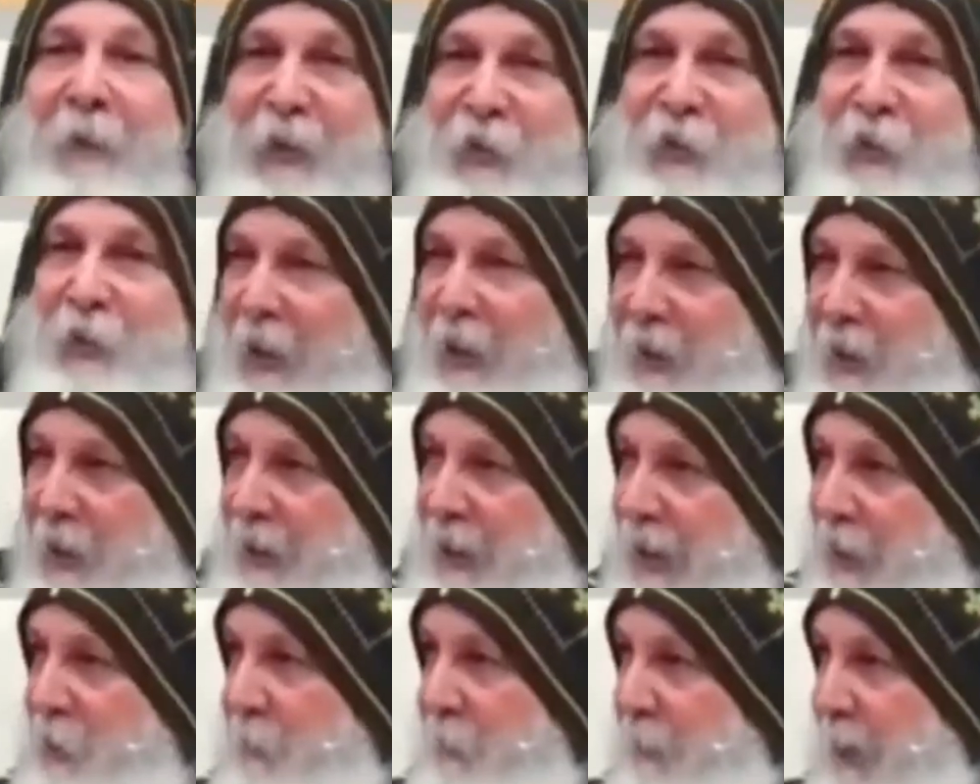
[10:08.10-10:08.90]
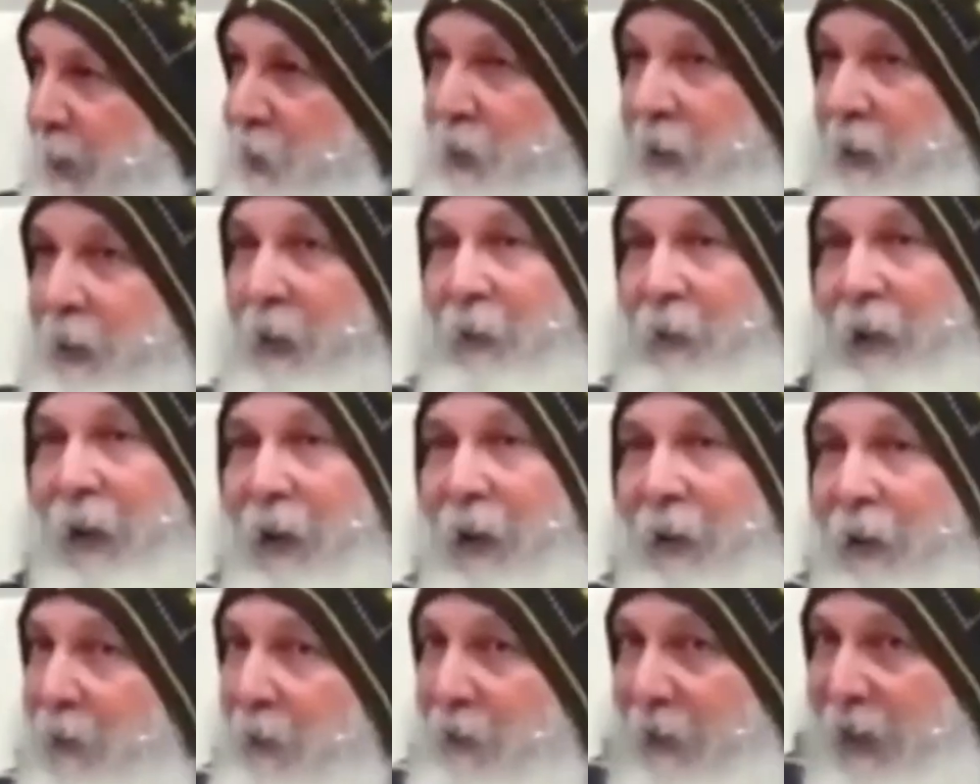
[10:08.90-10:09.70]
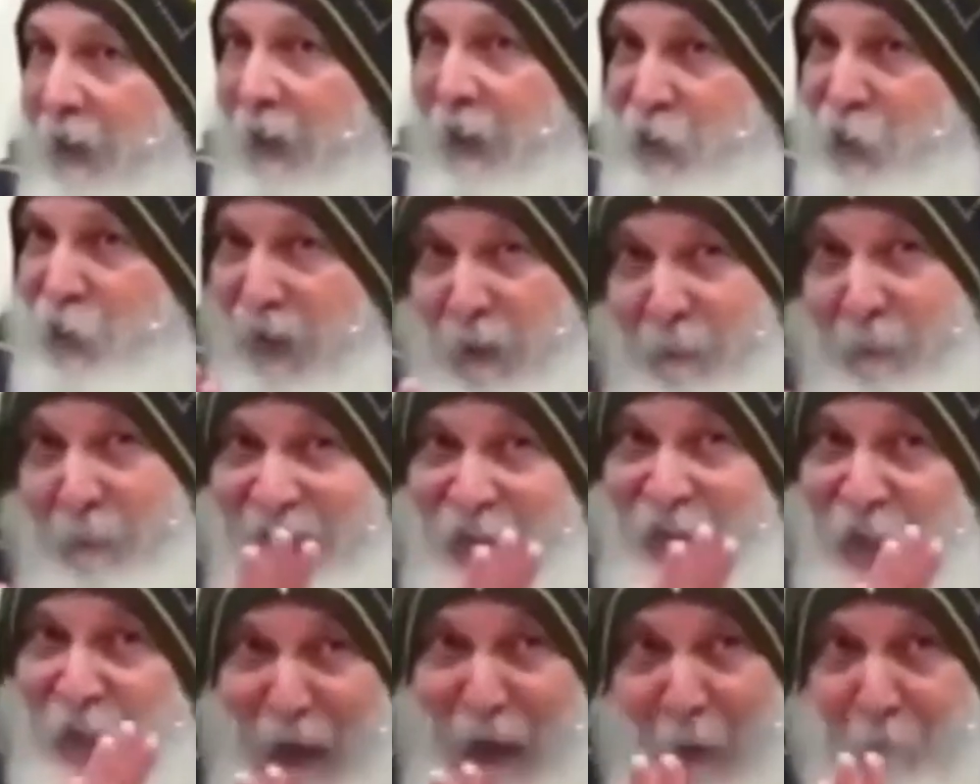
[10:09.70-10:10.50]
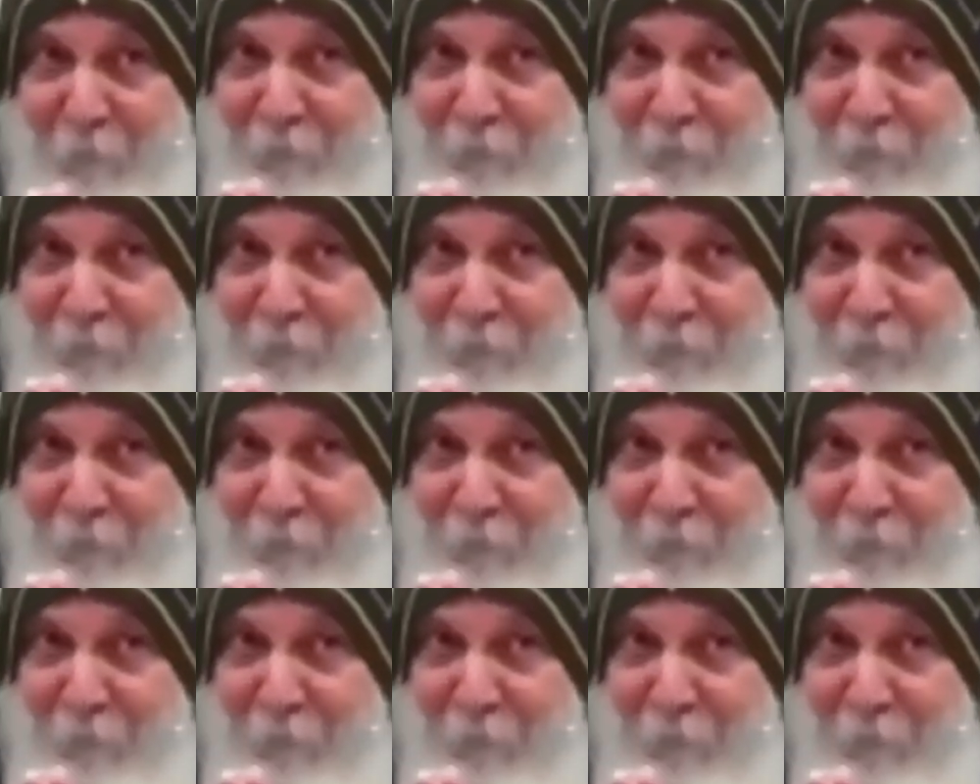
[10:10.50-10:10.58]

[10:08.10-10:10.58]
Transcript: not the next president, it's not about Trump